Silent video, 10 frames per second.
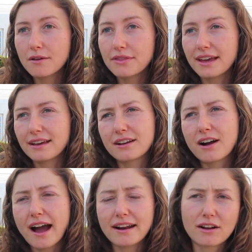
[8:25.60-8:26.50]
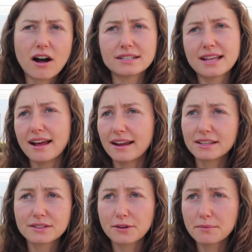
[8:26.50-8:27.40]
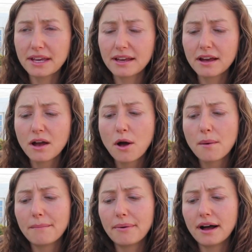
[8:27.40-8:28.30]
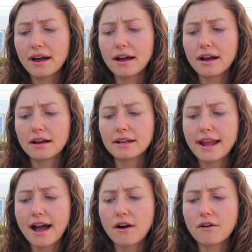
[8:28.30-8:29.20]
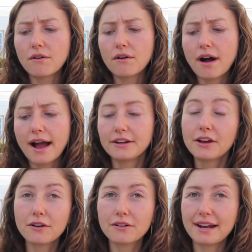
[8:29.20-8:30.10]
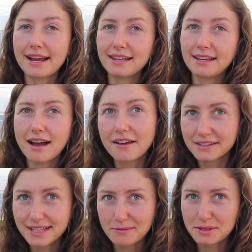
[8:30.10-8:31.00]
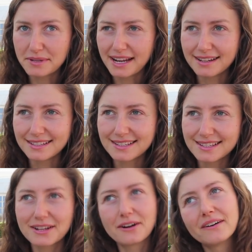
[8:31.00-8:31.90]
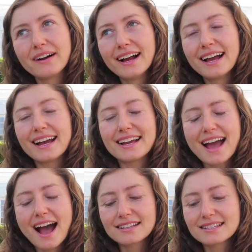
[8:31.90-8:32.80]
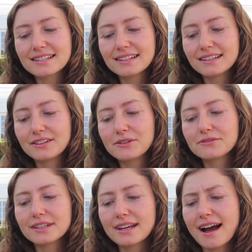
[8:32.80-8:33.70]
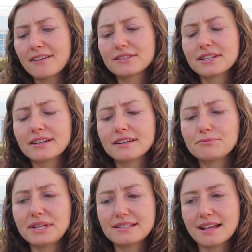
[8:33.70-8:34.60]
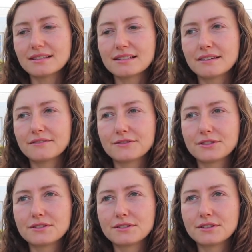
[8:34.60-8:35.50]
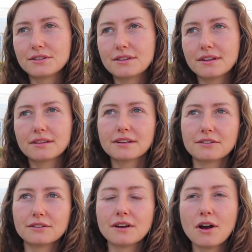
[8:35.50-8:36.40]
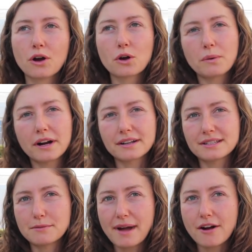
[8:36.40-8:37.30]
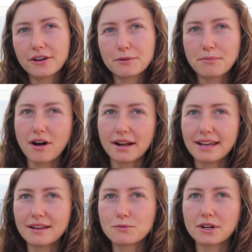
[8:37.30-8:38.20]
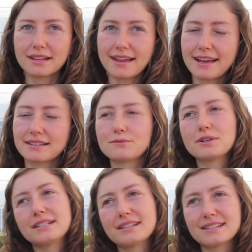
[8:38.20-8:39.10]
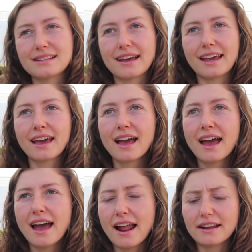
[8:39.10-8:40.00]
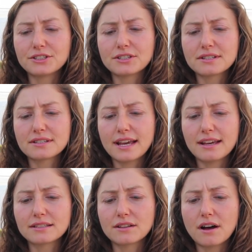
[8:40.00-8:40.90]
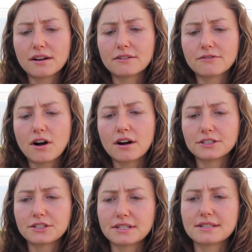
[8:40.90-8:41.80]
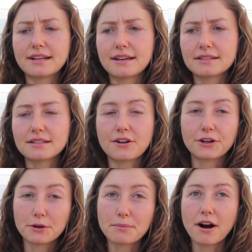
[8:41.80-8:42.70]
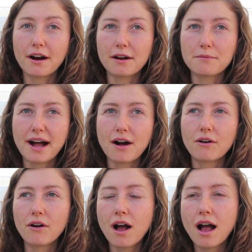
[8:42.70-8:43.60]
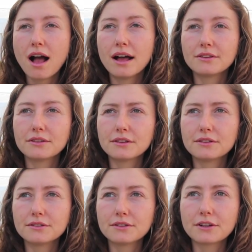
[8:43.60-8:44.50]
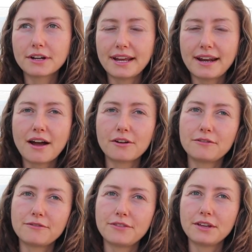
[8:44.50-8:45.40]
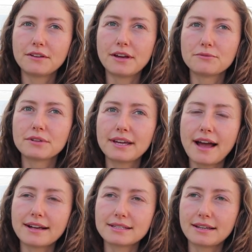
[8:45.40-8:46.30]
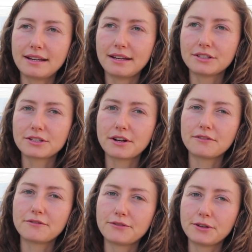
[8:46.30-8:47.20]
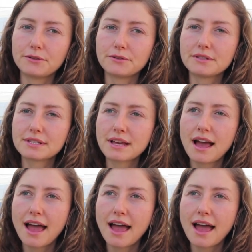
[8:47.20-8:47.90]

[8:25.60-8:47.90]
They kind of cause headaches for me, but now I know that I can eat other types of bananas. So you really have to be sensitive to the little quirks about your body and what it likes and what it doesn't like. And it just takes a lot of consciousness on your part about learning how you feel and really isolating certain foods.